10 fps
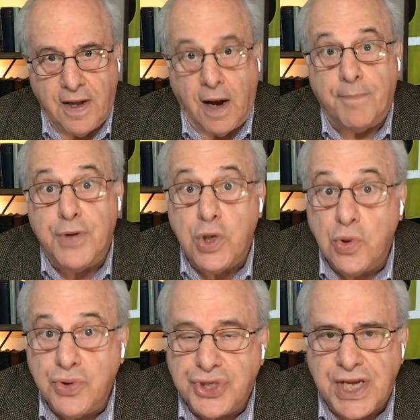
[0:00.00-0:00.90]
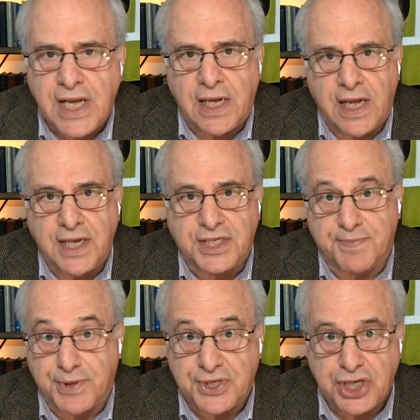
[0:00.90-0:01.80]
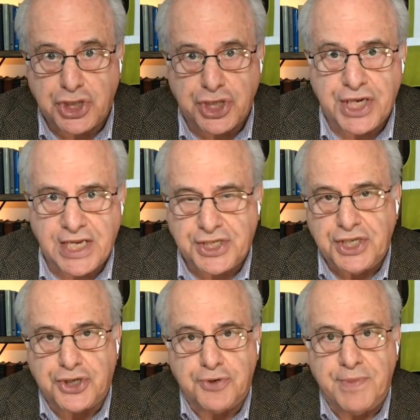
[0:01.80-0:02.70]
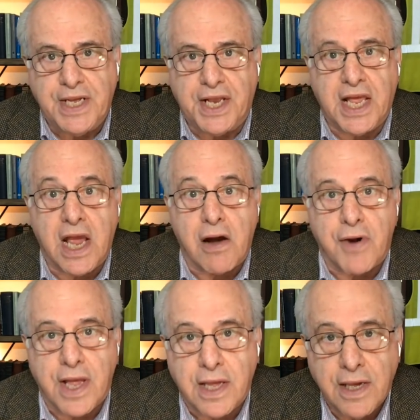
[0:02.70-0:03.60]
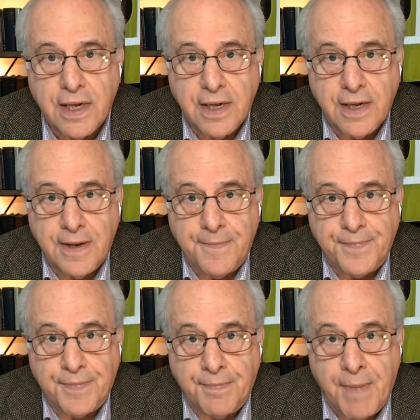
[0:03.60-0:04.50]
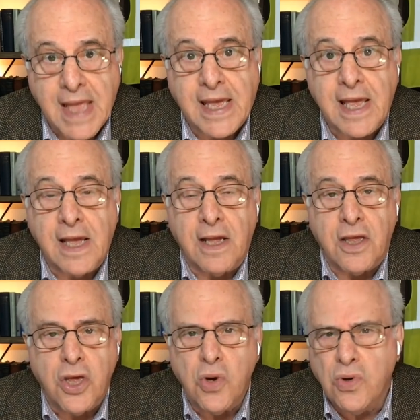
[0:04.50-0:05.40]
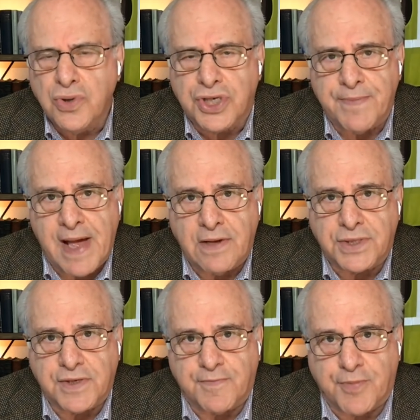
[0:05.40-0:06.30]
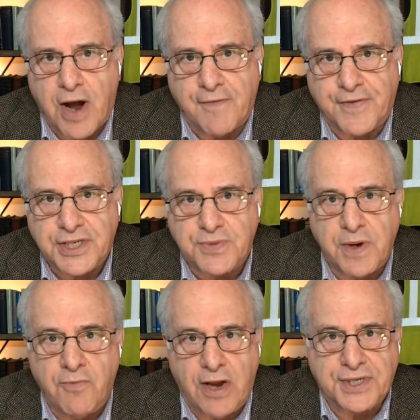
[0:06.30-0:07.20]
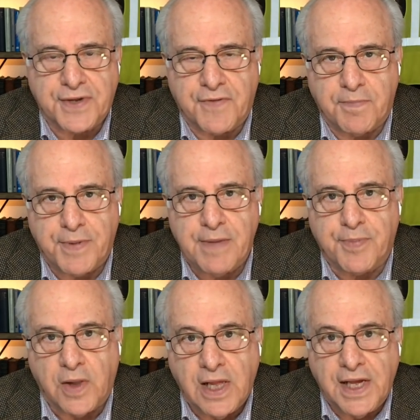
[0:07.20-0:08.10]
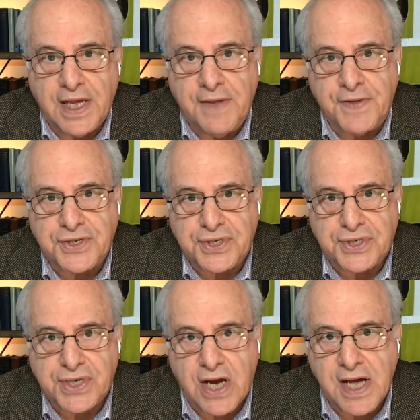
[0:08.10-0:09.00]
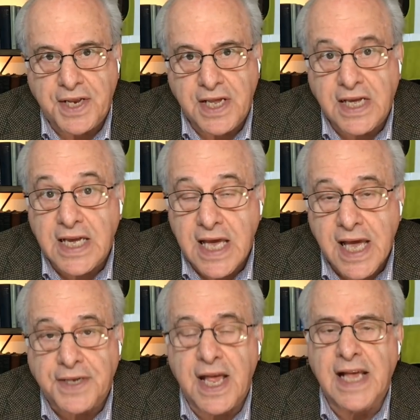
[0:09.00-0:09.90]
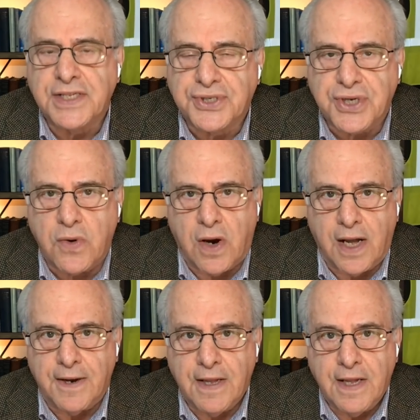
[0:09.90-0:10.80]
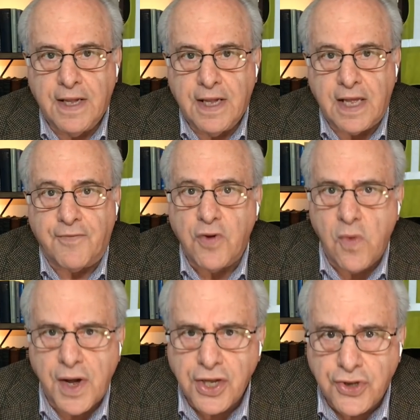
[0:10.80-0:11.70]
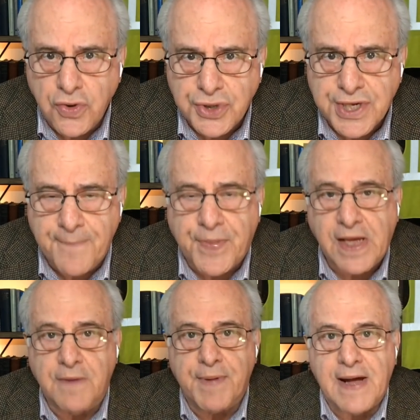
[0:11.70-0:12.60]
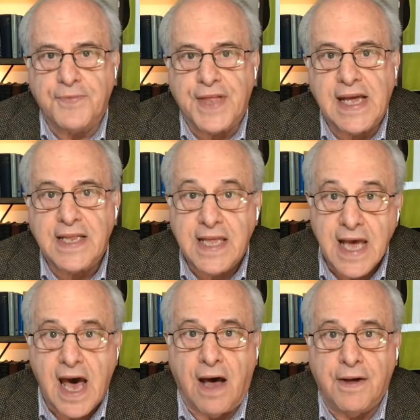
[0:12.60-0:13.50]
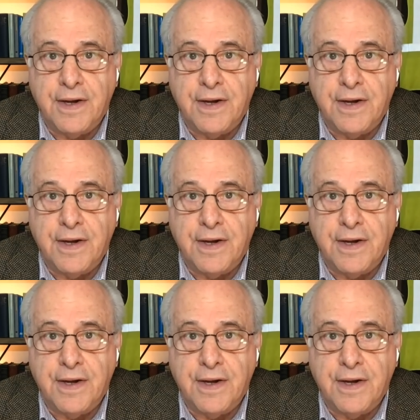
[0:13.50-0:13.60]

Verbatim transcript: abusing its position as intermediary, making huge amounts of profits when rest of the people in the society can't, and so on. If you want to do something about that, yeah,